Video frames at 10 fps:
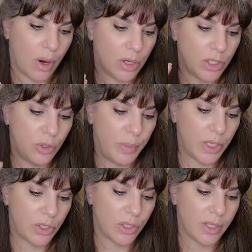are 2
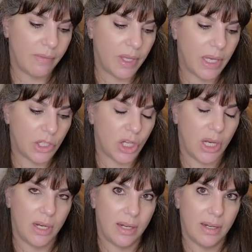pictures of the kitchen.